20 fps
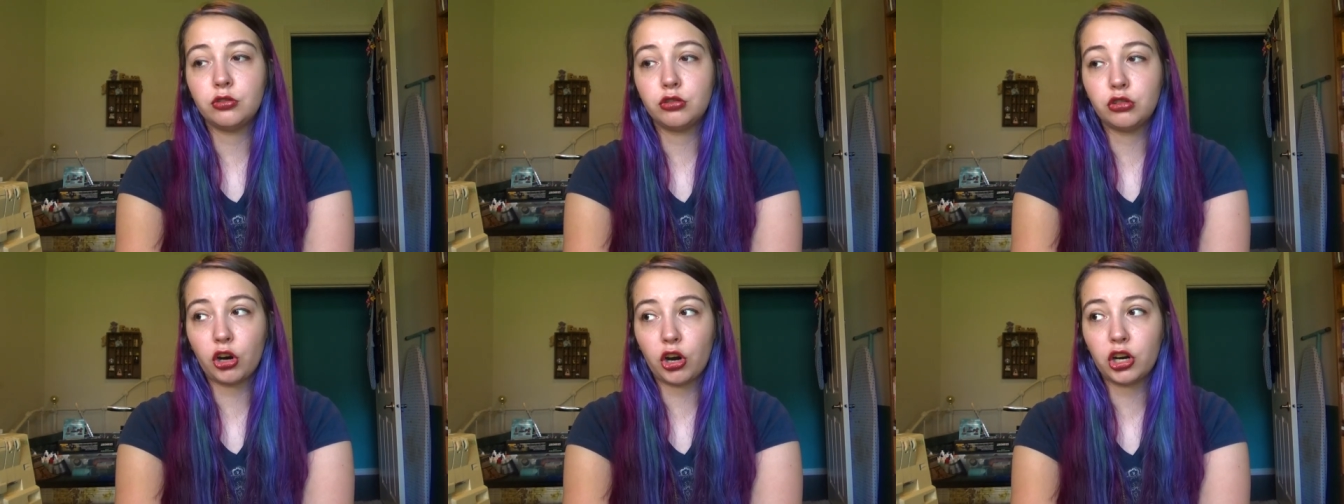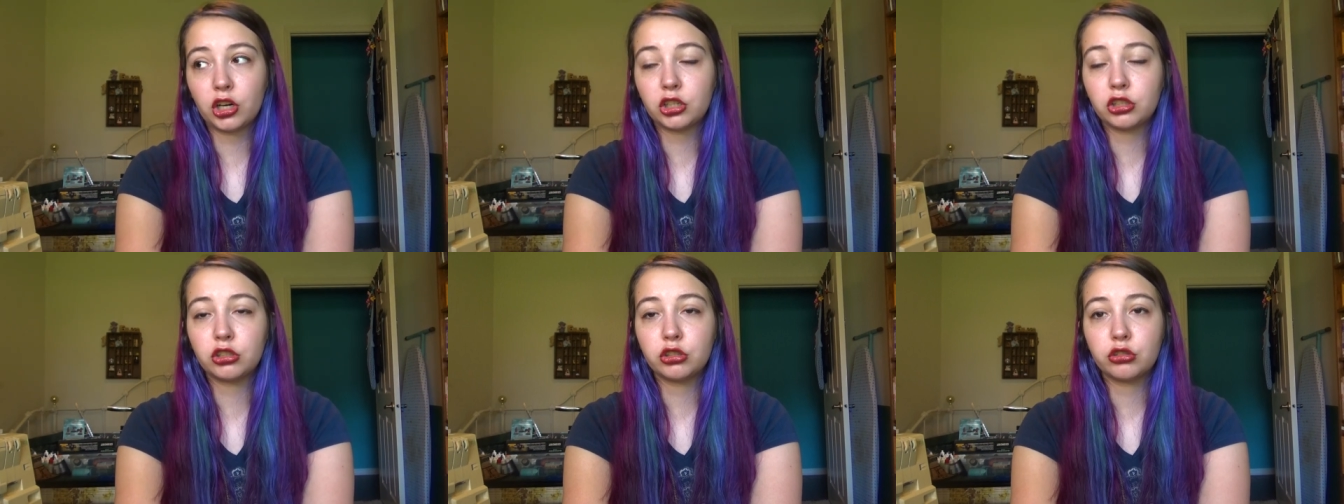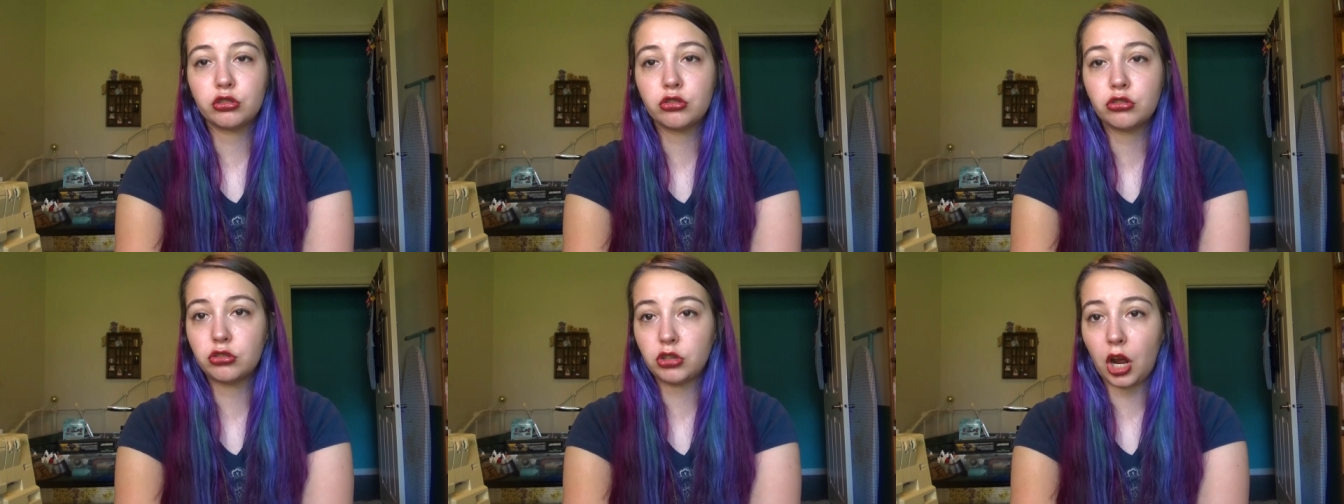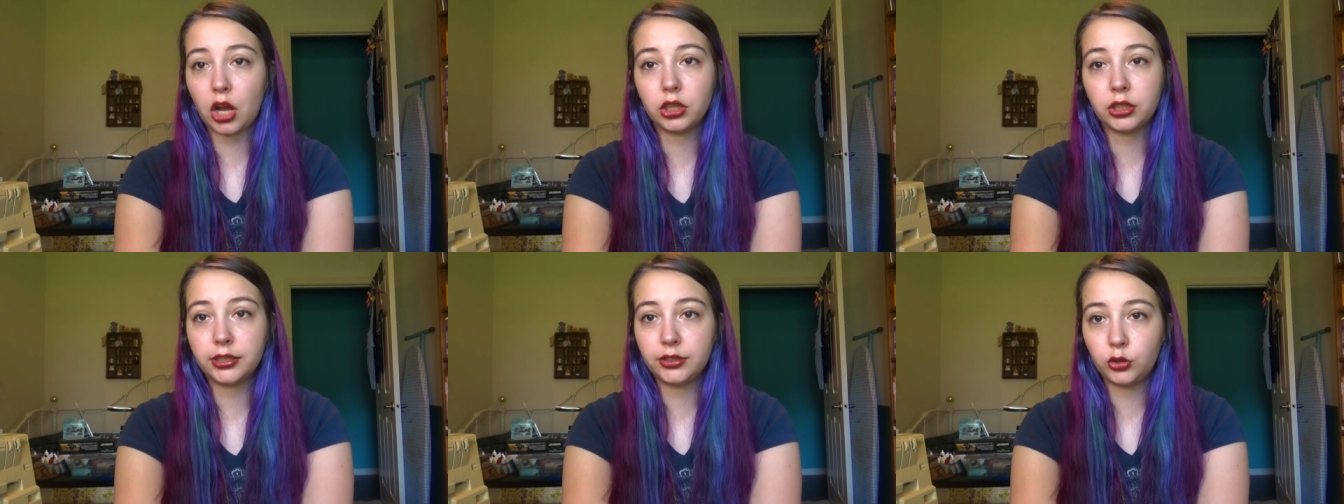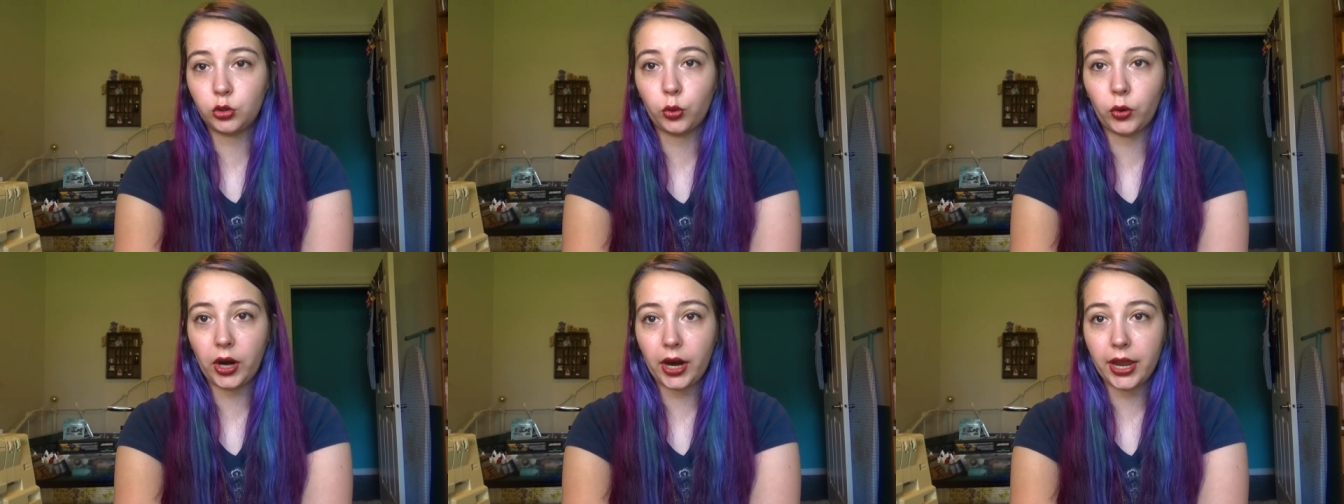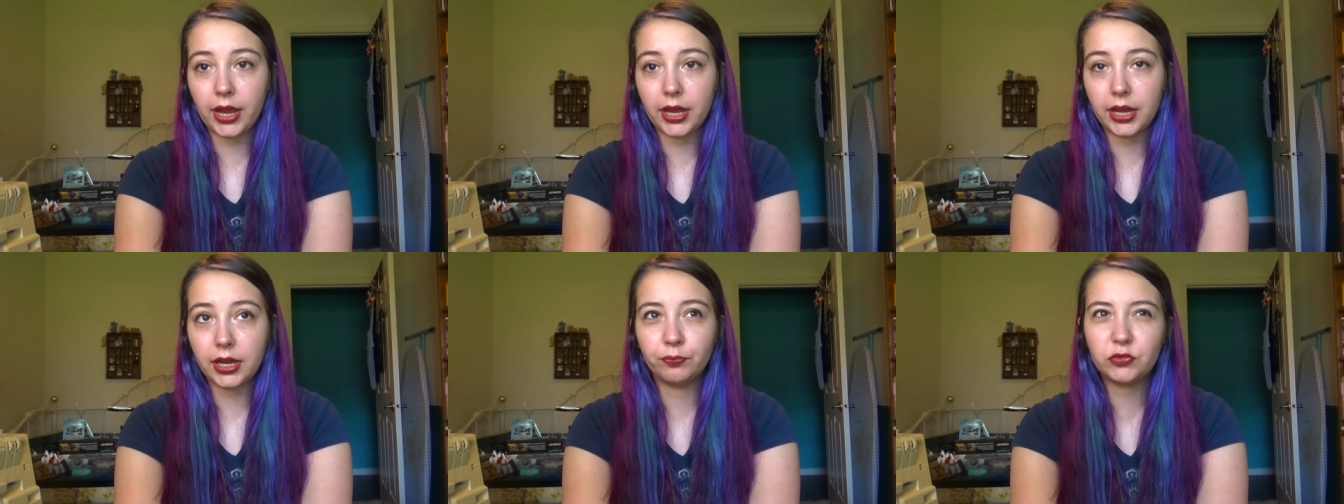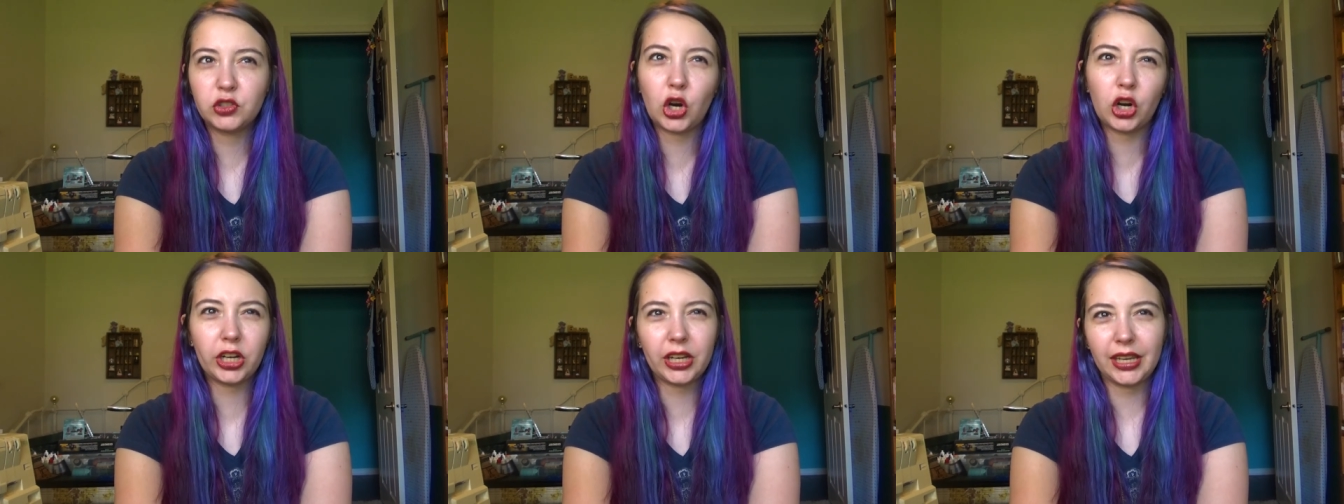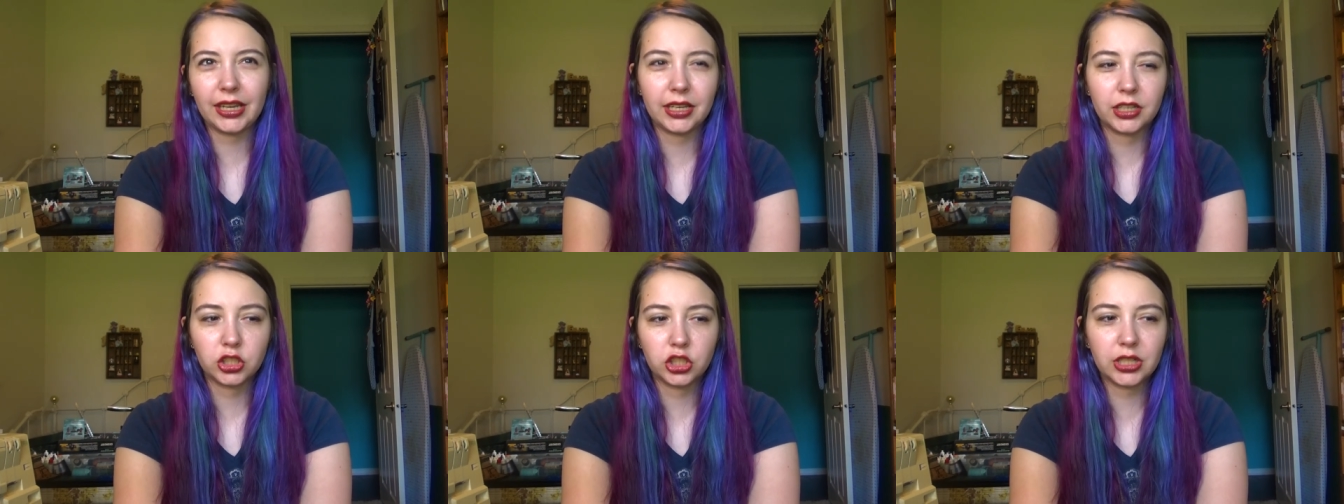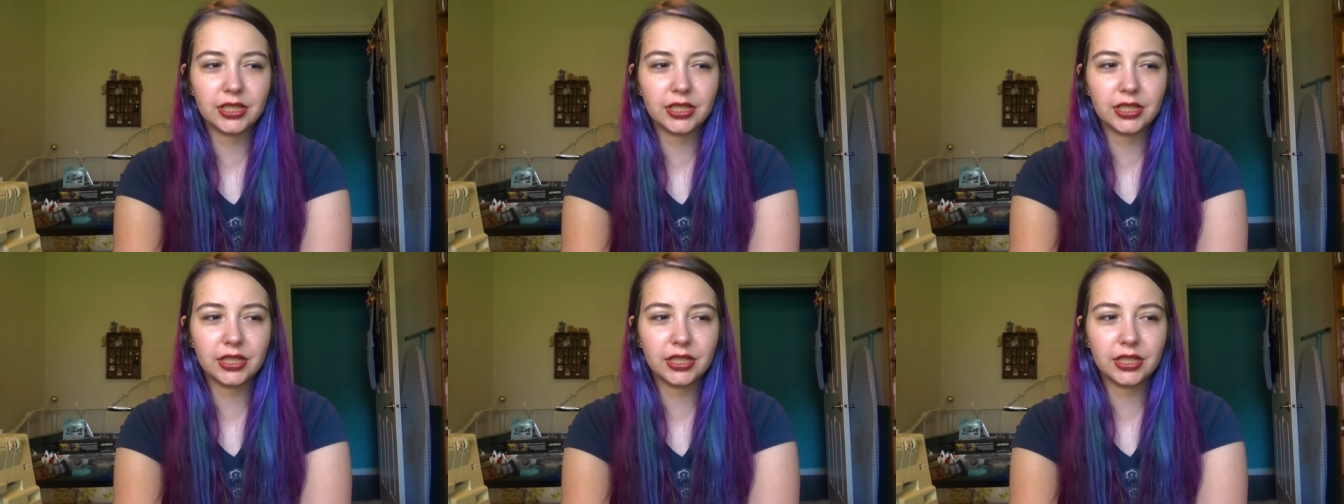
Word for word: dark solid gray, dark-ish.